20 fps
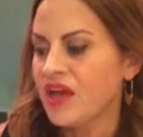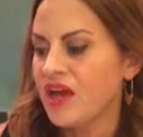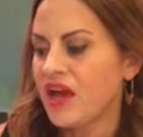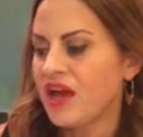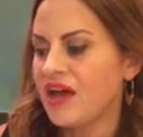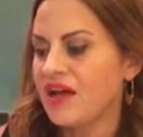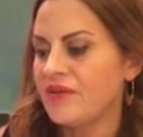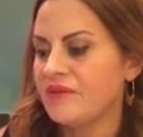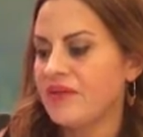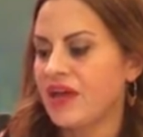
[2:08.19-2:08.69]

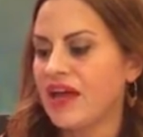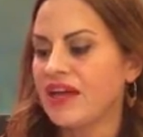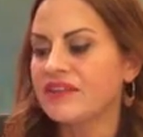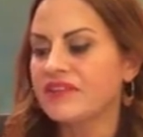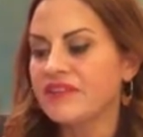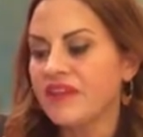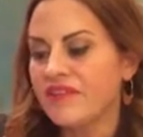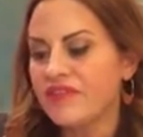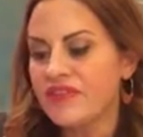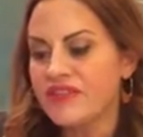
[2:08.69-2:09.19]

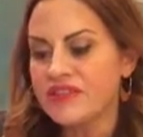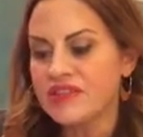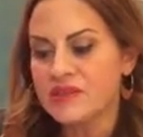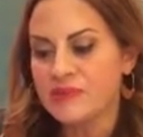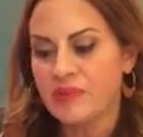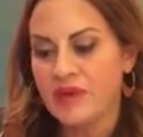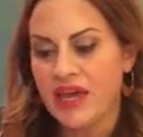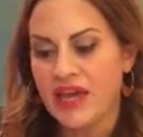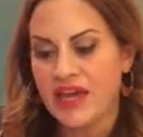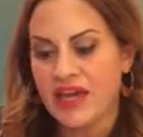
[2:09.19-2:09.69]
I love this
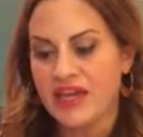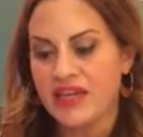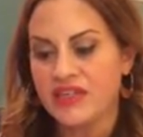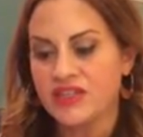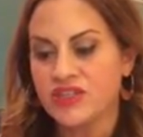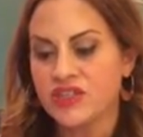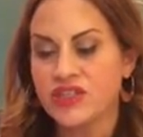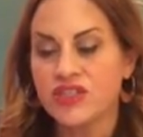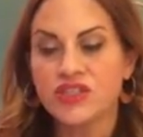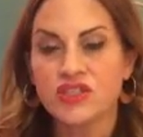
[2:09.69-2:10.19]

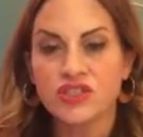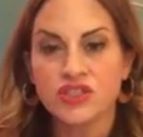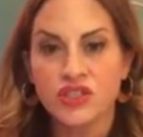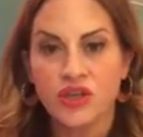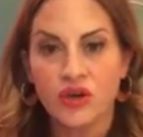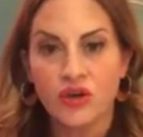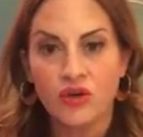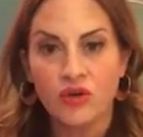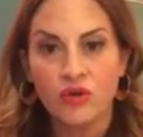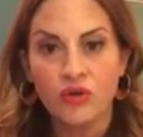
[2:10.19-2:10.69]
page.
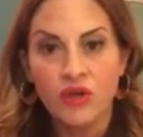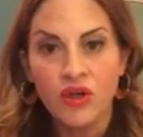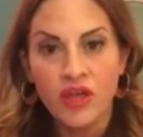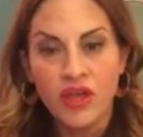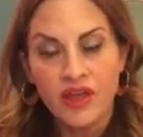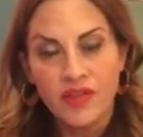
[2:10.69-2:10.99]
So